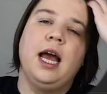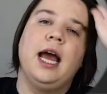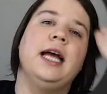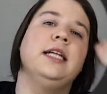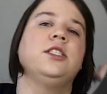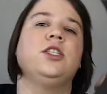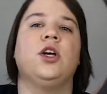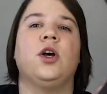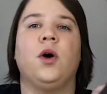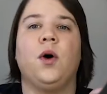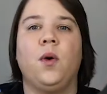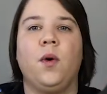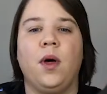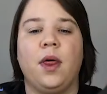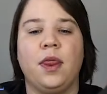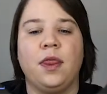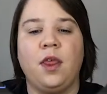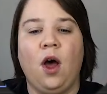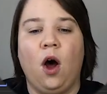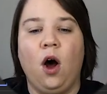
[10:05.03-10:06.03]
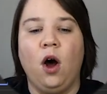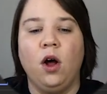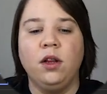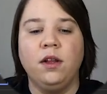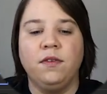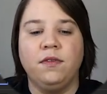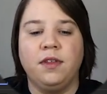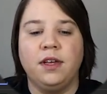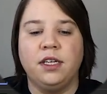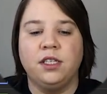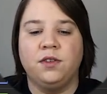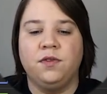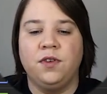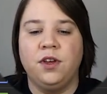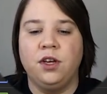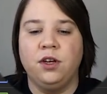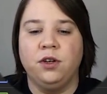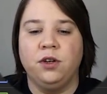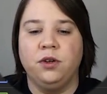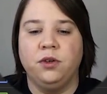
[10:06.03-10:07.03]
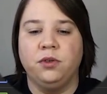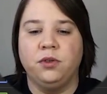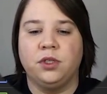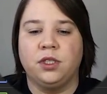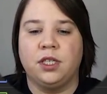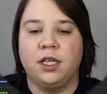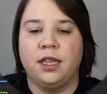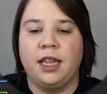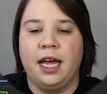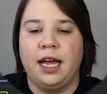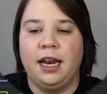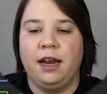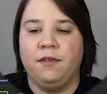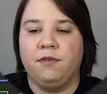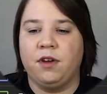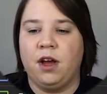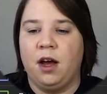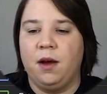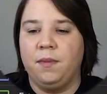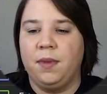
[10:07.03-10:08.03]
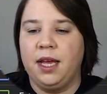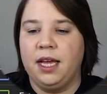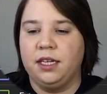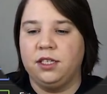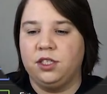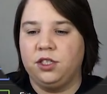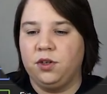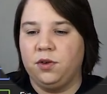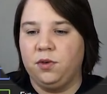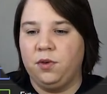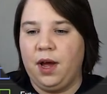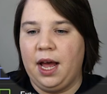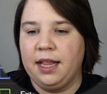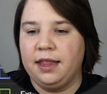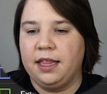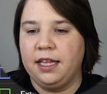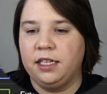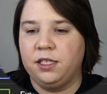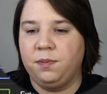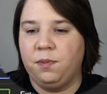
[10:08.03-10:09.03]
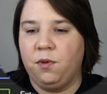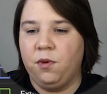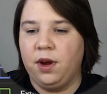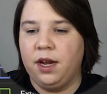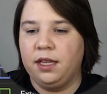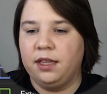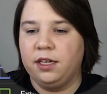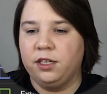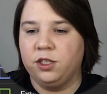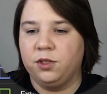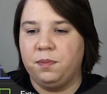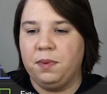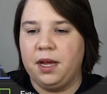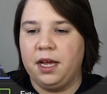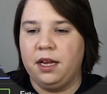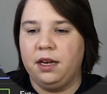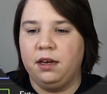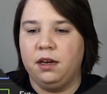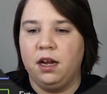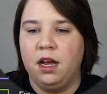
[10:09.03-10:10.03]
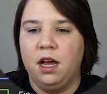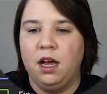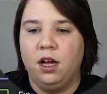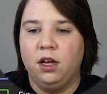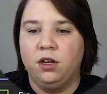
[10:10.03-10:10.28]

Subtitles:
And so all of these views that have come in, so at this point there's been